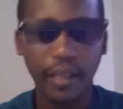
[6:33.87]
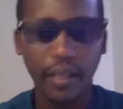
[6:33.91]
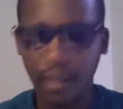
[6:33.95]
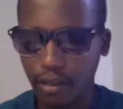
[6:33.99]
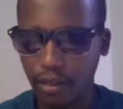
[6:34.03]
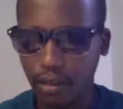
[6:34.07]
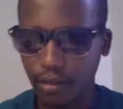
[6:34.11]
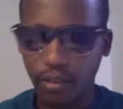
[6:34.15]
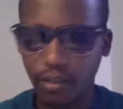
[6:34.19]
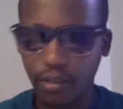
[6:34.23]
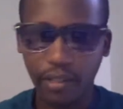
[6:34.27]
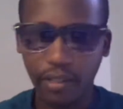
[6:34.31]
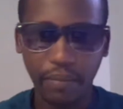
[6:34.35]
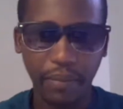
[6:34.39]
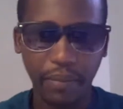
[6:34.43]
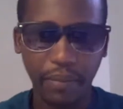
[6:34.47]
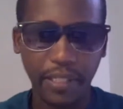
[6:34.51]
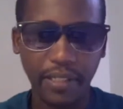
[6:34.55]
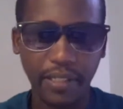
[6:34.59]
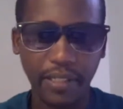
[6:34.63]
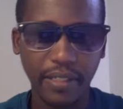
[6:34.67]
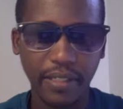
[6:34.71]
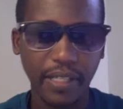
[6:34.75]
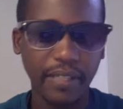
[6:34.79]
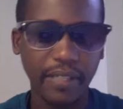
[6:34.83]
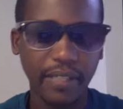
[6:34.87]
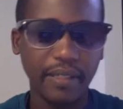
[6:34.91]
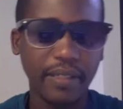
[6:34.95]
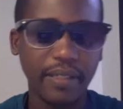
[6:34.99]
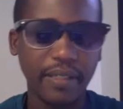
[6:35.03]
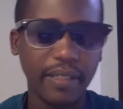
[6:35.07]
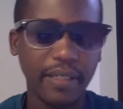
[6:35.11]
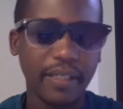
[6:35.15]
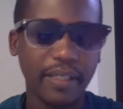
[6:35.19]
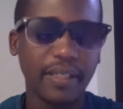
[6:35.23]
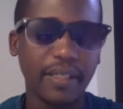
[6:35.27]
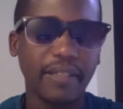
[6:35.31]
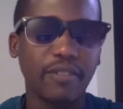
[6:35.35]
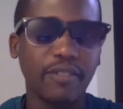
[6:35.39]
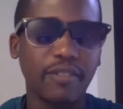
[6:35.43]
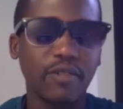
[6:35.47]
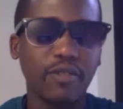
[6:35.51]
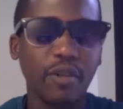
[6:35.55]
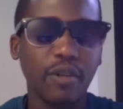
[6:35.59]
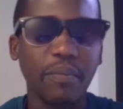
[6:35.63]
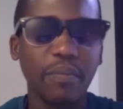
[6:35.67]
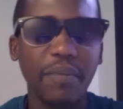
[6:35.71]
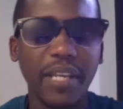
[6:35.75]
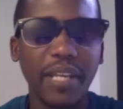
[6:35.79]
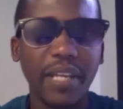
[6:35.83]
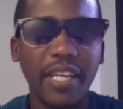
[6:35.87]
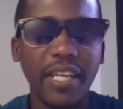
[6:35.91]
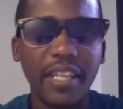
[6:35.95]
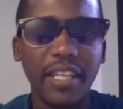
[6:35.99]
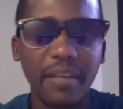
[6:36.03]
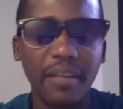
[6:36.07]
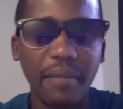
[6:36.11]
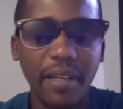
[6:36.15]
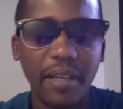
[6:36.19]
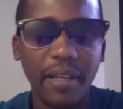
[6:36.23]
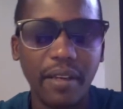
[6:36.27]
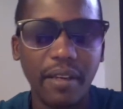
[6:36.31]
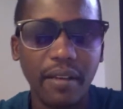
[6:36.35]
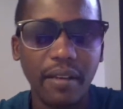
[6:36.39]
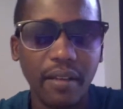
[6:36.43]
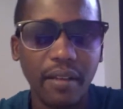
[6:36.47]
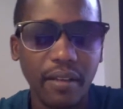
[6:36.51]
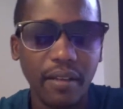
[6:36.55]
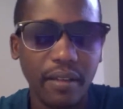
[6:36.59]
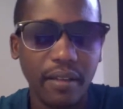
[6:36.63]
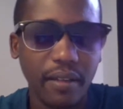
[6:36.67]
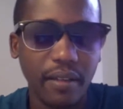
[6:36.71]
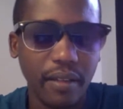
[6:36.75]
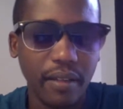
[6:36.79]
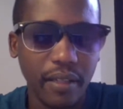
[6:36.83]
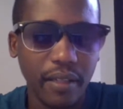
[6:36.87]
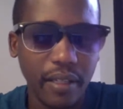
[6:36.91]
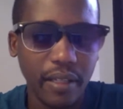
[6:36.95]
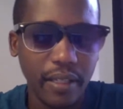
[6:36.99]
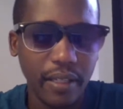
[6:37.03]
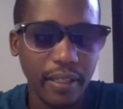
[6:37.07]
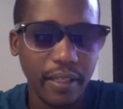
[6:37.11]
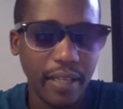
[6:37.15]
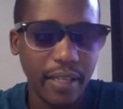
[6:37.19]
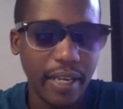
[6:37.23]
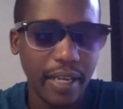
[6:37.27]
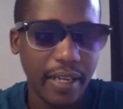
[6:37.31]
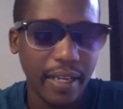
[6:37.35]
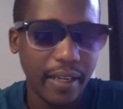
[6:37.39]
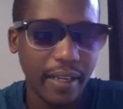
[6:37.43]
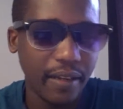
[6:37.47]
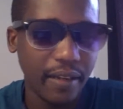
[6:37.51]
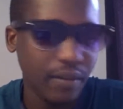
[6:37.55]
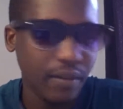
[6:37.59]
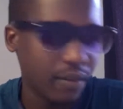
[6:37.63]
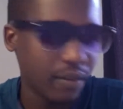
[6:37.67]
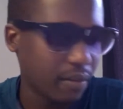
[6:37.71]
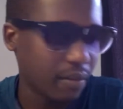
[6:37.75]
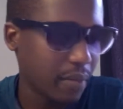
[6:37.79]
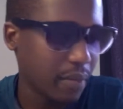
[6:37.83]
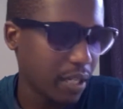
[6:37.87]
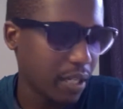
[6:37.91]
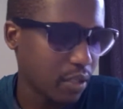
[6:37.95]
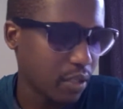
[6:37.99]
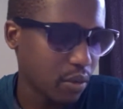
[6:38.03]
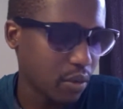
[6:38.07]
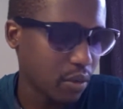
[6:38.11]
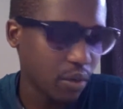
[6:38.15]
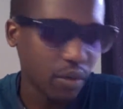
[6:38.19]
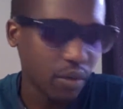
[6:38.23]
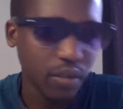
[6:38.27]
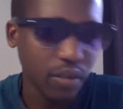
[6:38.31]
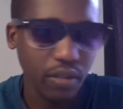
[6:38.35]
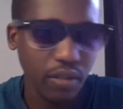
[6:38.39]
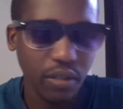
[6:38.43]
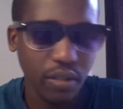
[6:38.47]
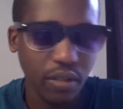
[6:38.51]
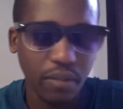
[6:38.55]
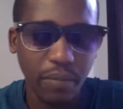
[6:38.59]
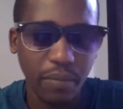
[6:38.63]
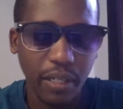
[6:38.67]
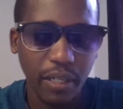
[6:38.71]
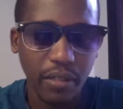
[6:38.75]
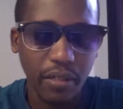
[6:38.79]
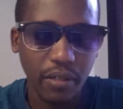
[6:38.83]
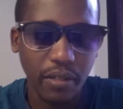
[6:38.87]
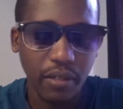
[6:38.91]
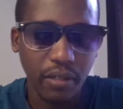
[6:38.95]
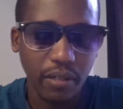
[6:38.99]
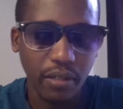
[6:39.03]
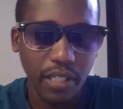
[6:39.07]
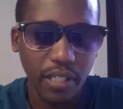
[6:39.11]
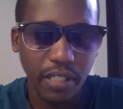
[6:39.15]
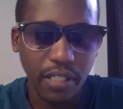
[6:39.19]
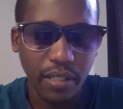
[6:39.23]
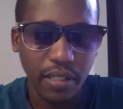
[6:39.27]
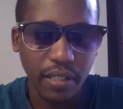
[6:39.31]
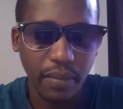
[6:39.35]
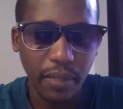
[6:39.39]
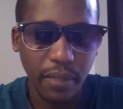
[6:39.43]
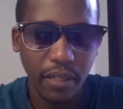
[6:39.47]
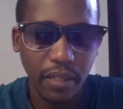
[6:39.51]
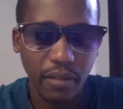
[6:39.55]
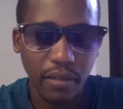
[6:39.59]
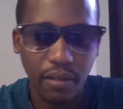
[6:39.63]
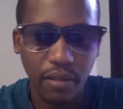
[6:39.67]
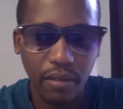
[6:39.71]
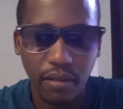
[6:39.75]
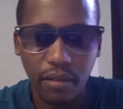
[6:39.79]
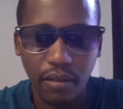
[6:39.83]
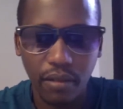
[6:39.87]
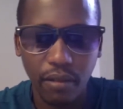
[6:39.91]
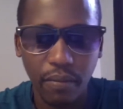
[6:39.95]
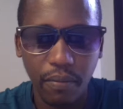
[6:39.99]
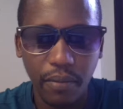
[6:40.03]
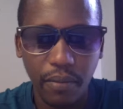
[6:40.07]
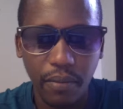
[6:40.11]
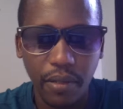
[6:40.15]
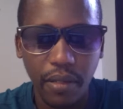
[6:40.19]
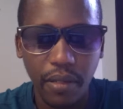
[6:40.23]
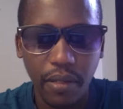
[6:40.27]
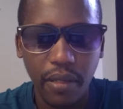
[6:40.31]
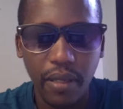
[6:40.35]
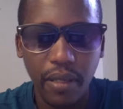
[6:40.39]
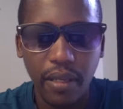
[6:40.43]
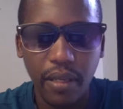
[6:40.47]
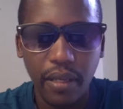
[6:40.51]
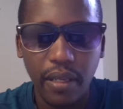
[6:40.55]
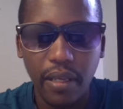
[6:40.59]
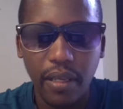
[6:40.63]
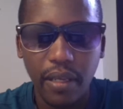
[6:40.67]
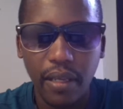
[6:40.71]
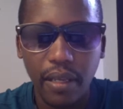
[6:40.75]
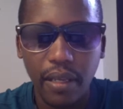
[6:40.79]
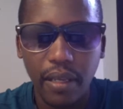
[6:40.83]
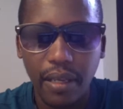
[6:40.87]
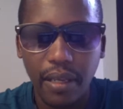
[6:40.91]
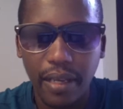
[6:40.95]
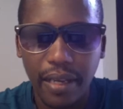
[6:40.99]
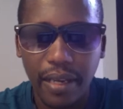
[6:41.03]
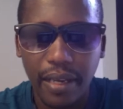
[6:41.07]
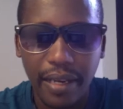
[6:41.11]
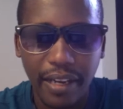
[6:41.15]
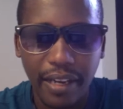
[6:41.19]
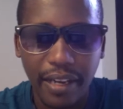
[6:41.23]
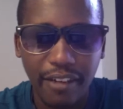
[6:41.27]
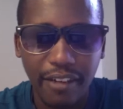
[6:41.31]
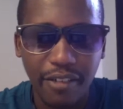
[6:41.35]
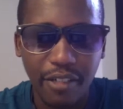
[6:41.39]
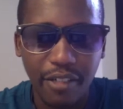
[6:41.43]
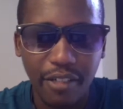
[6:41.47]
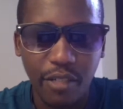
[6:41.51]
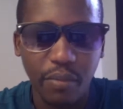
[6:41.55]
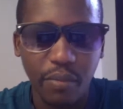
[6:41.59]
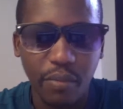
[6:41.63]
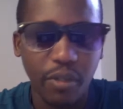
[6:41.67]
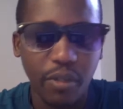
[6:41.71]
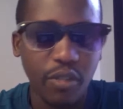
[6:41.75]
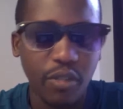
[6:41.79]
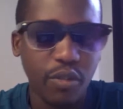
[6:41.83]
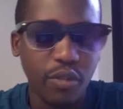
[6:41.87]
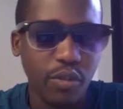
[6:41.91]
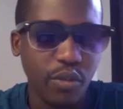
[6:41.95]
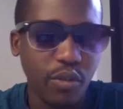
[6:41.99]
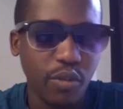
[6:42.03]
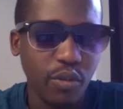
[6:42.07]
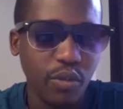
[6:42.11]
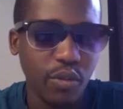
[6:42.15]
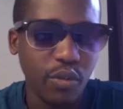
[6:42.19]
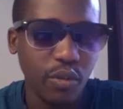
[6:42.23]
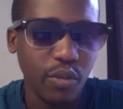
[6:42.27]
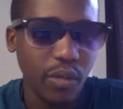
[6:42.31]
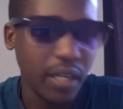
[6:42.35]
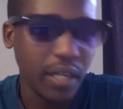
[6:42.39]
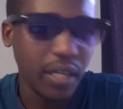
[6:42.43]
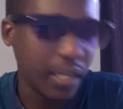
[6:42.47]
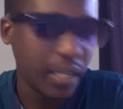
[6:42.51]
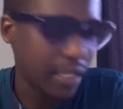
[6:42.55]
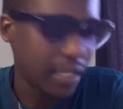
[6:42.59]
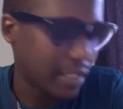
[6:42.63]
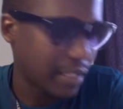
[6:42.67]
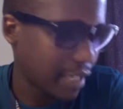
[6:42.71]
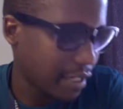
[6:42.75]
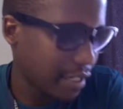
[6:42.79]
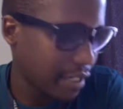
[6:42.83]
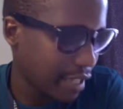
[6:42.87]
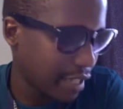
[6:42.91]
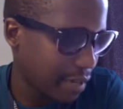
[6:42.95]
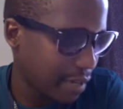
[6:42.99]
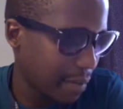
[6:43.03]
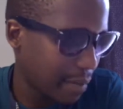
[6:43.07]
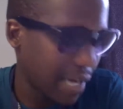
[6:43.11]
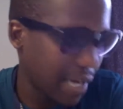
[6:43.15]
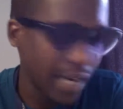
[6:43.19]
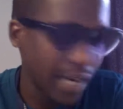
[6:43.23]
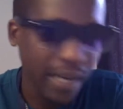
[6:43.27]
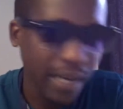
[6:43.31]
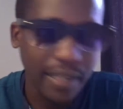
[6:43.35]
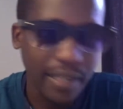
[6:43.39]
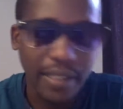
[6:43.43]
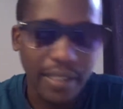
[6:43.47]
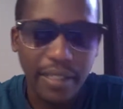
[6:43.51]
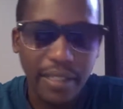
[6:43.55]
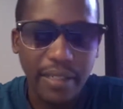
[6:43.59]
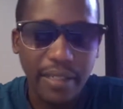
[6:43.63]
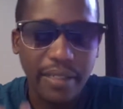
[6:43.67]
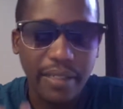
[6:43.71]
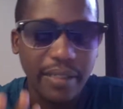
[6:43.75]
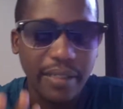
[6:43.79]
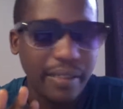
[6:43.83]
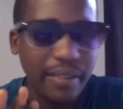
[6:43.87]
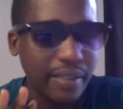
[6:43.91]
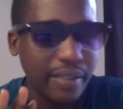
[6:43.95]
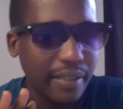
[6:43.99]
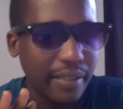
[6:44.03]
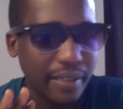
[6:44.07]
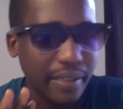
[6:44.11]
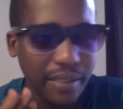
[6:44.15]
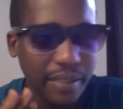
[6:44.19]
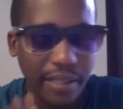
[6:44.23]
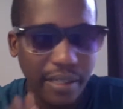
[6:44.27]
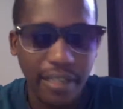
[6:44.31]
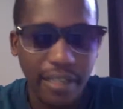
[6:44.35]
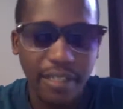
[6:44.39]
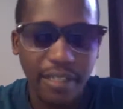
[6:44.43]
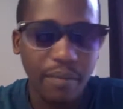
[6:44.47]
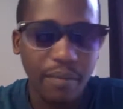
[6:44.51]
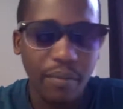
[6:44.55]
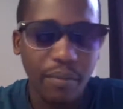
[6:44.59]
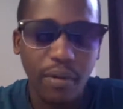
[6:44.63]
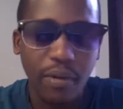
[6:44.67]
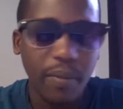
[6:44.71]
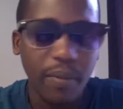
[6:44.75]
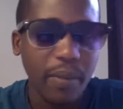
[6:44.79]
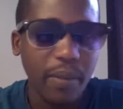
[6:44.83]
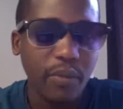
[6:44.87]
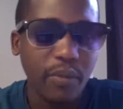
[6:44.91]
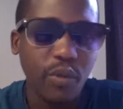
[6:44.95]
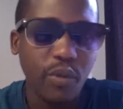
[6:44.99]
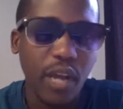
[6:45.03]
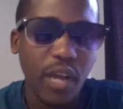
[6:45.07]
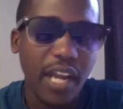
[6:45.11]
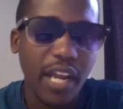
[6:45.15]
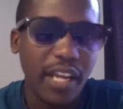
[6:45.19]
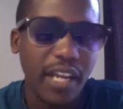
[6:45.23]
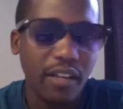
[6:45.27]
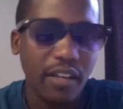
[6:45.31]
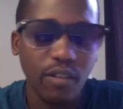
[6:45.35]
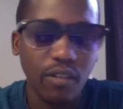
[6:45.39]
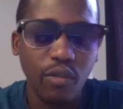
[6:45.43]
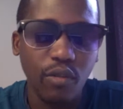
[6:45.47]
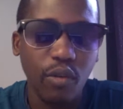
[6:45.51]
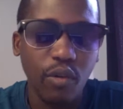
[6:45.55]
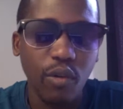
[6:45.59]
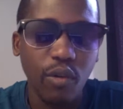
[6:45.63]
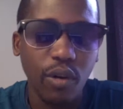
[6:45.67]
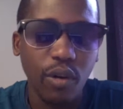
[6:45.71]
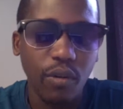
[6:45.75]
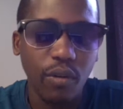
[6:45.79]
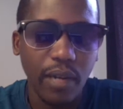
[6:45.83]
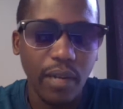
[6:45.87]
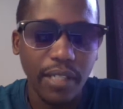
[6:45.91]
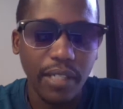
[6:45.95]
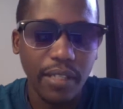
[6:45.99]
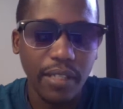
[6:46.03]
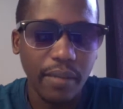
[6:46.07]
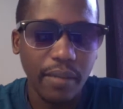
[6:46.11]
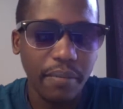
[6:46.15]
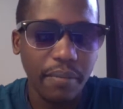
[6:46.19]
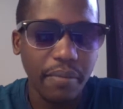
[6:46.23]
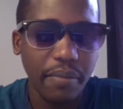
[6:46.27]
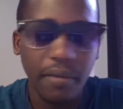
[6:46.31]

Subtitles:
look, please just drop me an email again on madolo.madolo@gmail.com, and I'll respond to you. It's just that my gadget has a problem, so I cannot go on WhatsApp,